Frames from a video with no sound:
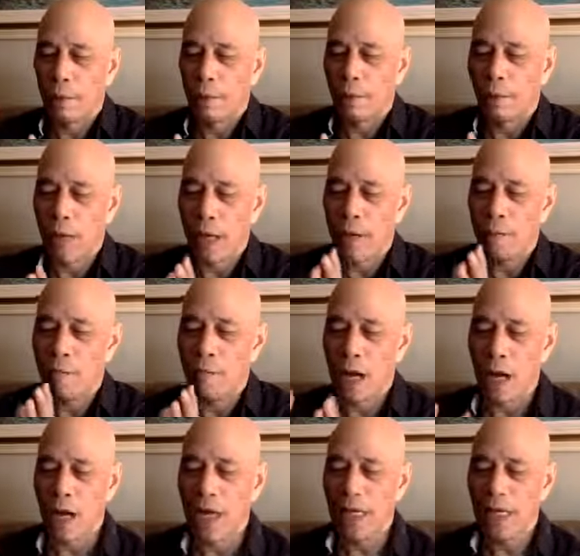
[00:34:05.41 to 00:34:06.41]
my
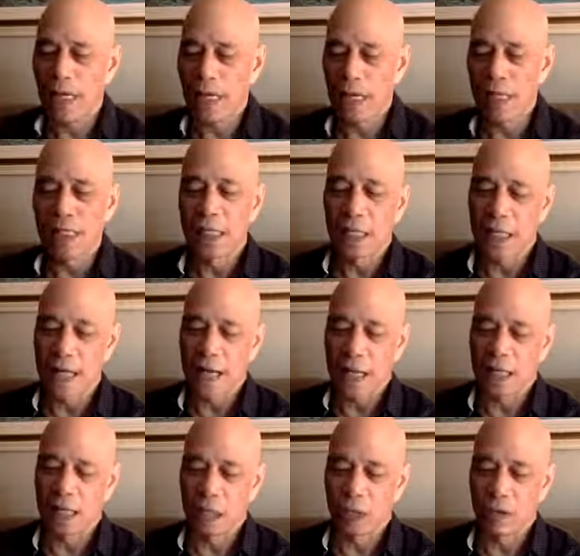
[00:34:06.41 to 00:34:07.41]
mind is
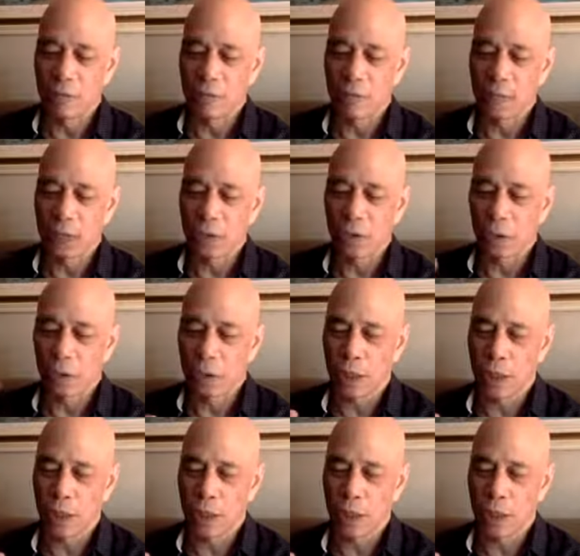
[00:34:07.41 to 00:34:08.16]
connected to my soul.